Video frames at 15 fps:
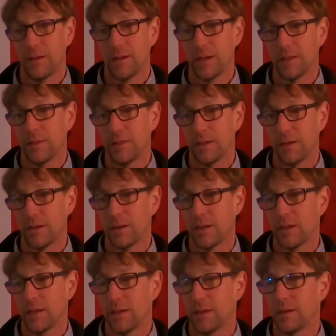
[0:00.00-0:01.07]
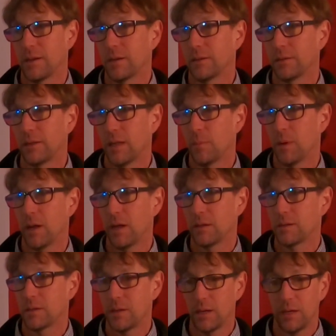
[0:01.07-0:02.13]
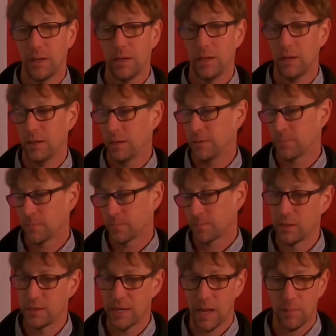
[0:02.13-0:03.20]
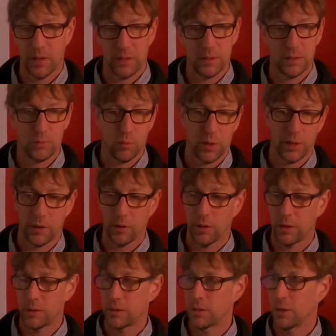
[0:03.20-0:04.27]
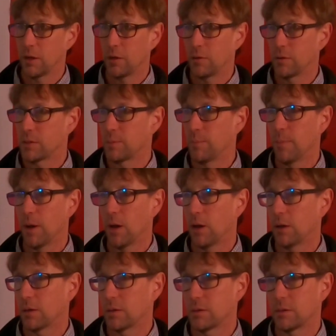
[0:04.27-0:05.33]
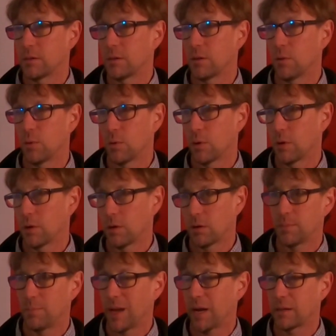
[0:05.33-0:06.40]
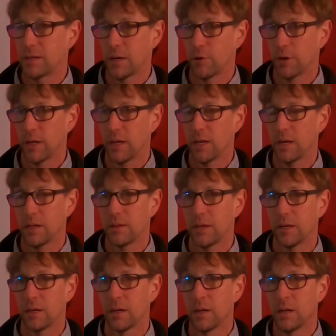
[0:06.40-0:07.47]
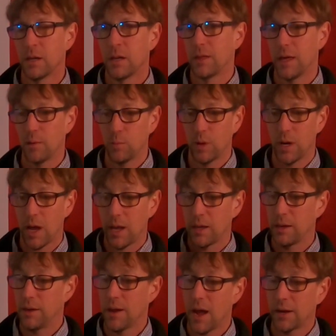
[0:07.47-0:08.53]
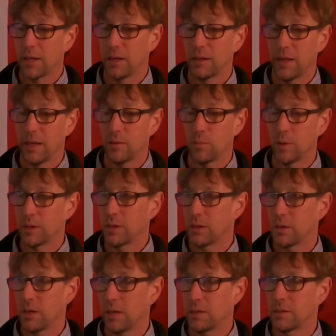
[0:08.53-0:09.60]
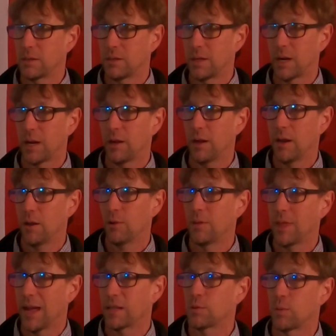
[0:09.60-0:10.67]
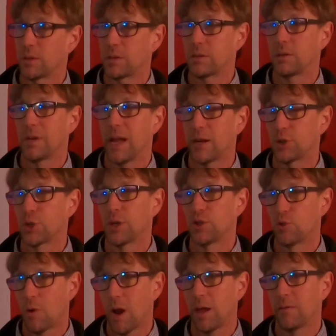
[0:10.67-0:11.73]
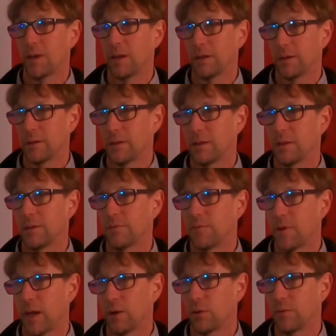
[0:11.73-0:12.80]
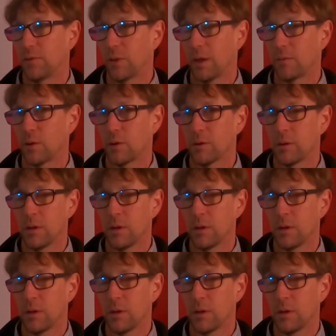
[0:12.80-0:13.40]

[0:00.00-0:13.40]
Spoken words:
I think it eliminates any contaminants, whether it's it's bugs or bacteria, anything. Then when I inoculate with the yeast, then I know that's what's actually driving the final flavor.